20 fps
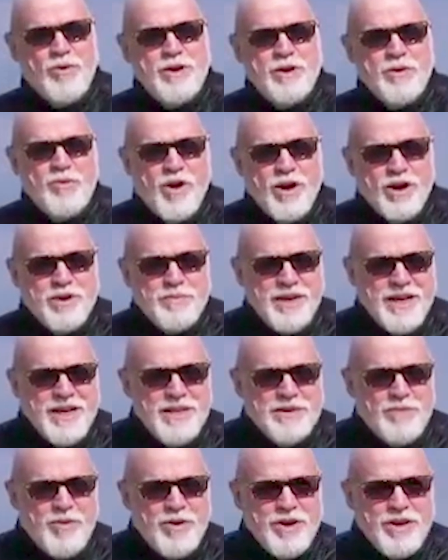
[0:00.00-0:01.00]
morning. Welcome
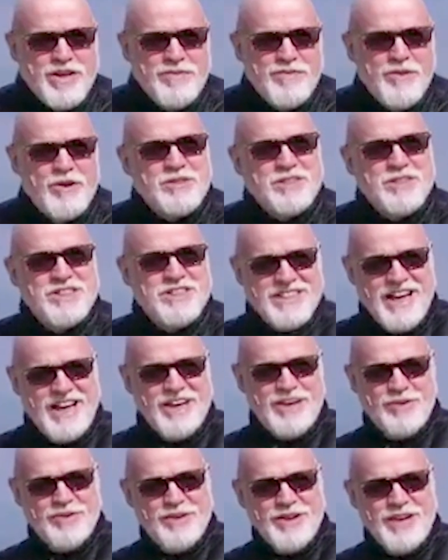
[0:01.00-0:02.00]
again to Morning Devotions.
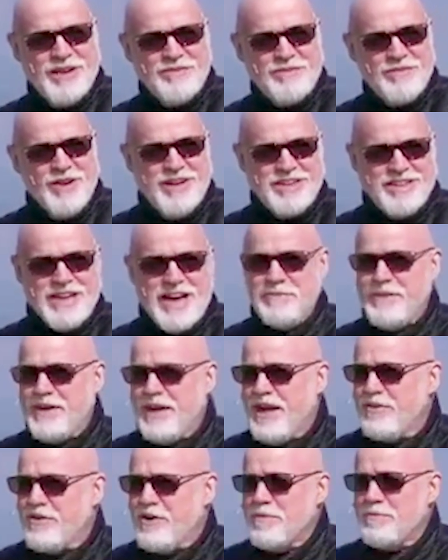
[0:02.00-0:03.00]
Thank you again for our time
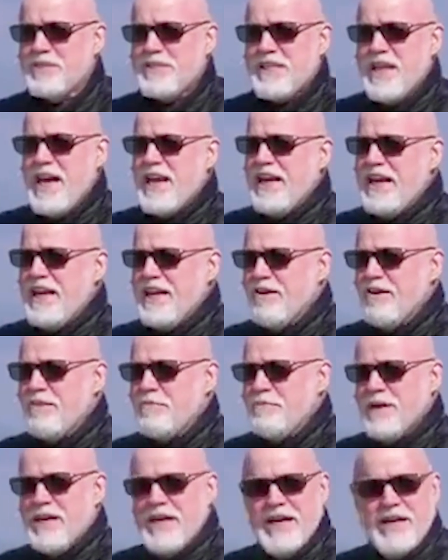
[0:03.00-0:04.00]
together. I'm standing here
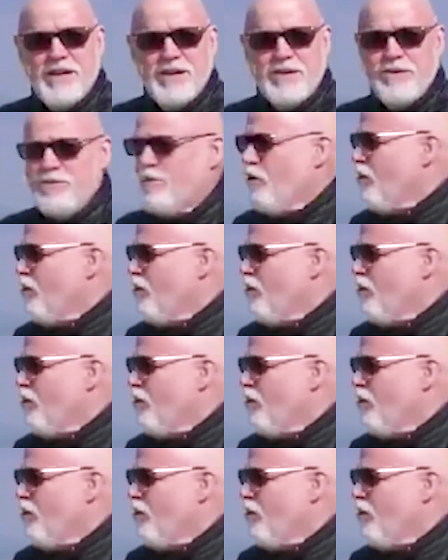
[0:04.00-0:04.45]
at Megiddo,